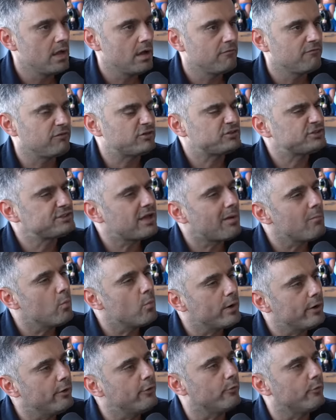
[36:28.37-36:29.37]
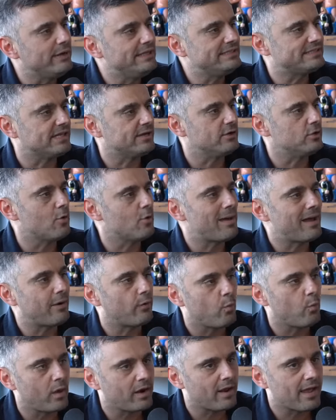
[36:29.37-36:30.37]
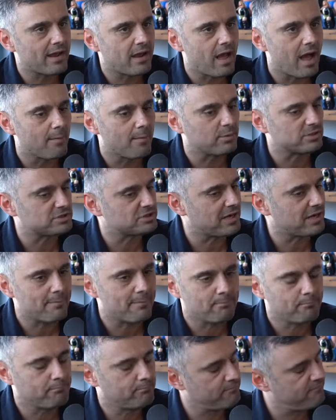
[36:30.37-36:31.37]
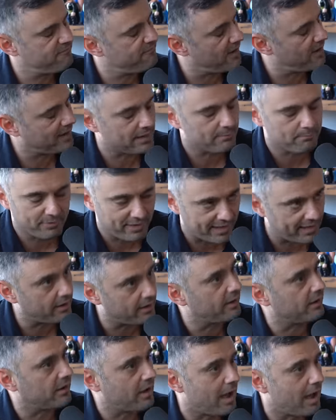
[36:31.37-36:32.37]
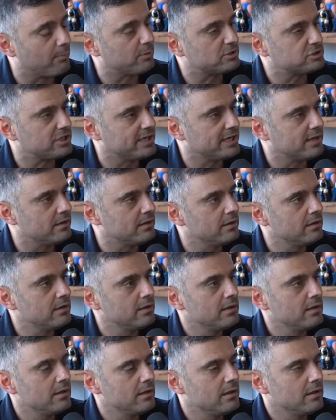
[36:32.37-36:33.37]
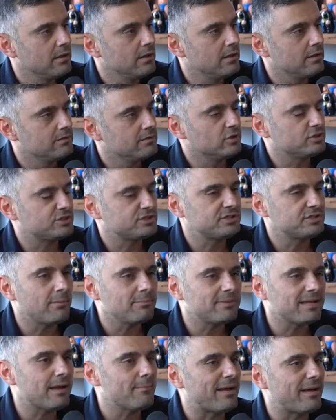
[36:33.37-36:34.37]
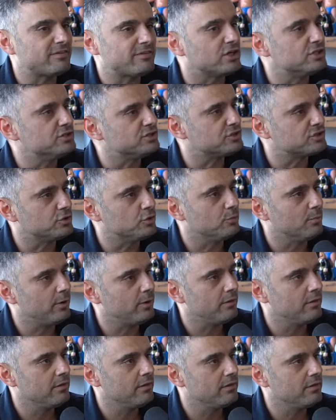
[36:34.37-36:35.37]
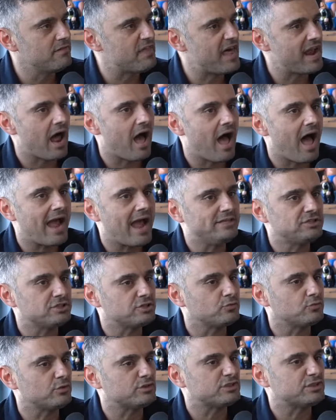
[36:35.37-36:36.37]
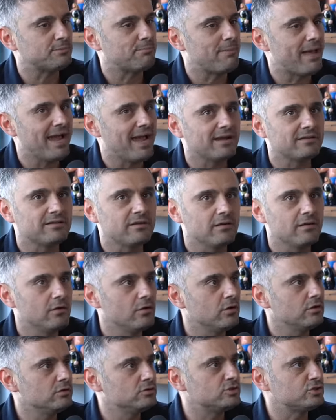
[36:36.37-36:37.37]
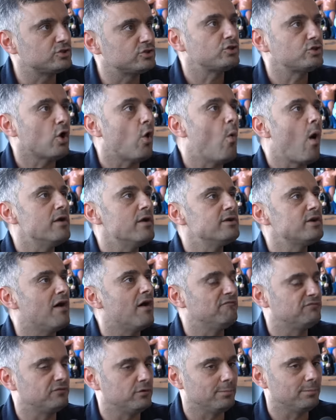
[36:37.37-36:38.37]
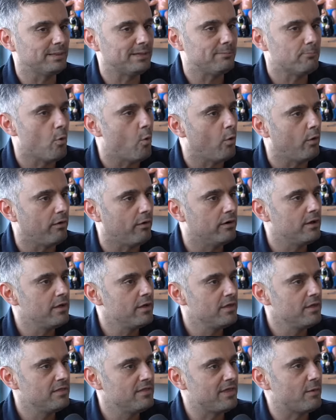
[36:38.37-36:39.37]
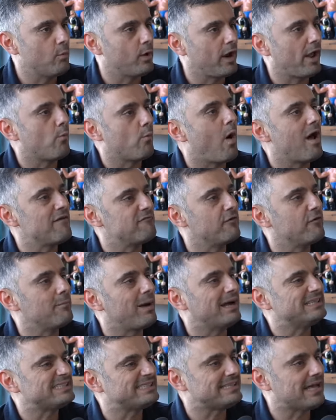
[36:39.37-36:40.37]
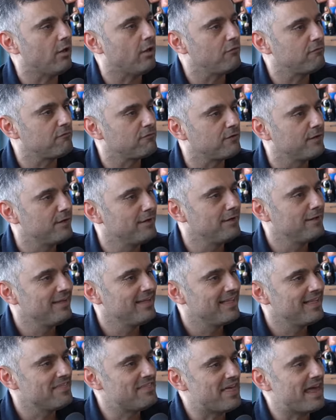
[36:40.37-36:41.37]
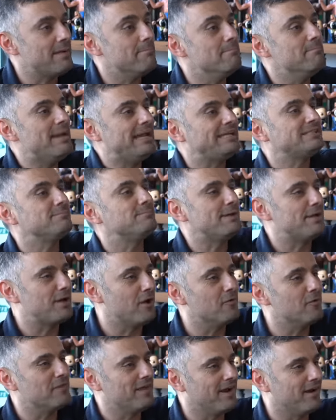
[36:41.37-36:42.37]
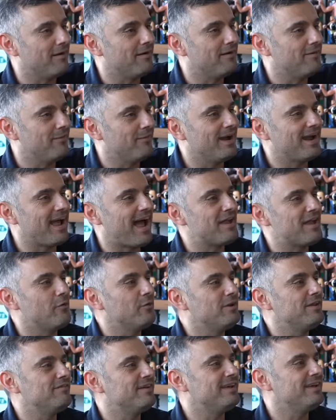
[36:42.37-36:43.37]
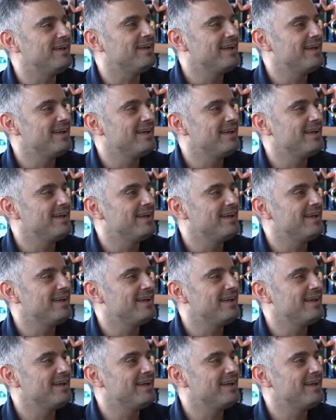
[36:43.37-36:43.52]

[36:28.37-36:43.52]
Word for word: some weird reason, no matter what I accomplish, and I fucking plan on accomplishing, there's something about the consumer that I just respect so uncomfortably more than what I want for myself that it makes me go there, right? I don't even,